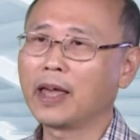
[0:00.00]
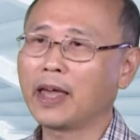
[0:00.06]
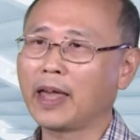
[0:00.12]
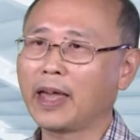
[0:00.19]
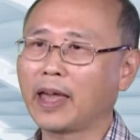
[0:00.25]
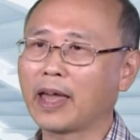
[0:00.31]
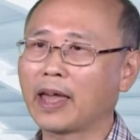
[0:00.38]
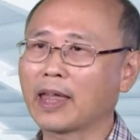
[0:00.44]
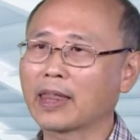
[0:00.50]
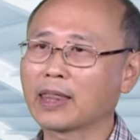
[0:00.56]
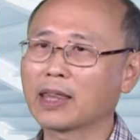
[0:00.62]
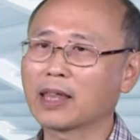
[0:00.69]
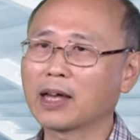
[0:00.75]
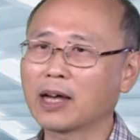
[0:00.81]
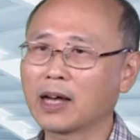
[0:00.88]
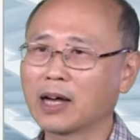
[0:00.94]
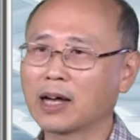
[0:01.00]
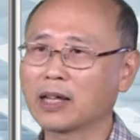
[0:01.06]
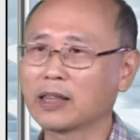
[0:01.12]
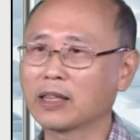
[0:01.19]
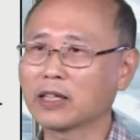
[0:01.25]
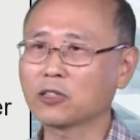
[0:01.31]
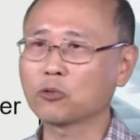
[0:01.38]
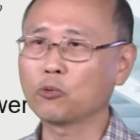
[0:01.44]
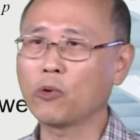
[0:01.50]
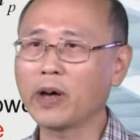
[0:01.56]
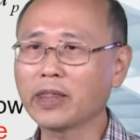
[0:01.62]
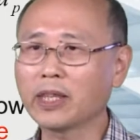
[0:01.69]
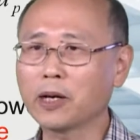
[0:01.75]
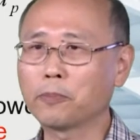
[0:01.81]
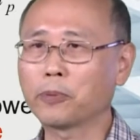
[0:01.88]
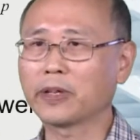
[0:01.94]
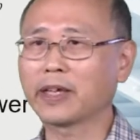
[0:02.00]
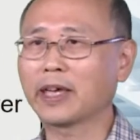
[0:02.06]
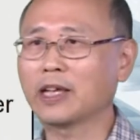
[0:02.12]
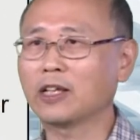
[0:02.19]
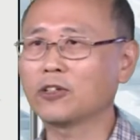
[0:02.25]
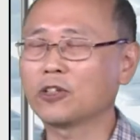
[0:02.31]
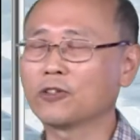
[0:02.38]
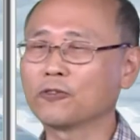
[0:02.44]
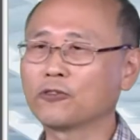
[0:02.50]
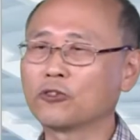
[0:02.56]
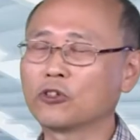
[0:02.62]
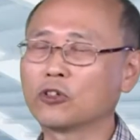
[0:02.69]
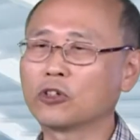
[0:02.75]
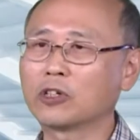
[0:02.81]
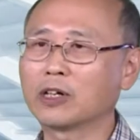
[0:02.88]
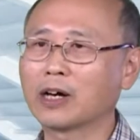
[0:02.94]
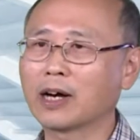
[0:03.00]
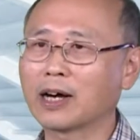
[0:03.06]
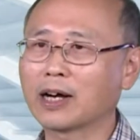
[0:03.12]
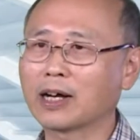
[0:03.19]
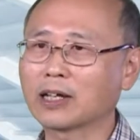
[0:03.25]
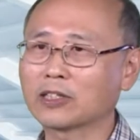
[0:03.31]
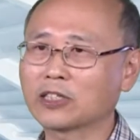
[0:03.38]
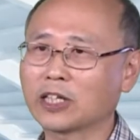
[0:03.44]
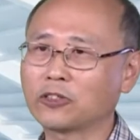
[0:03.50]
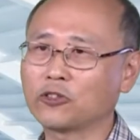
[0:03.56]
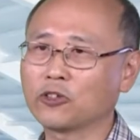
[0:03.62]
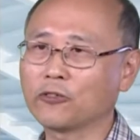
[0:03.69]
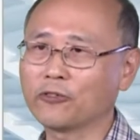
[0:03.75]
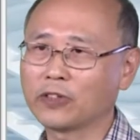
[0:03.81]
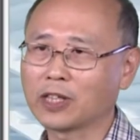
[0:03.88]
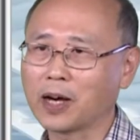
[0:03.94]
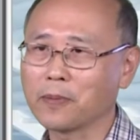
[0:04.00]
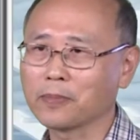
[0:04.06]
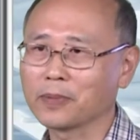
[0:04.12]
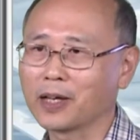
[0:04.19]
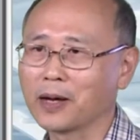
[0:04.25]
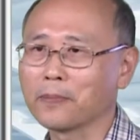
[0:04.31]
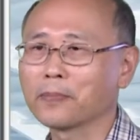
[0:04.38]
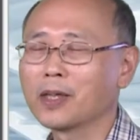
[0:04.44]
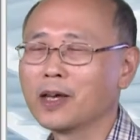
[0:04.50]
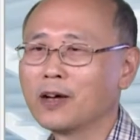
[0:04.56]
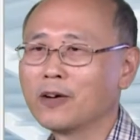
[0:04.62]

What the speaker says: And there's one application for such a phenomenon.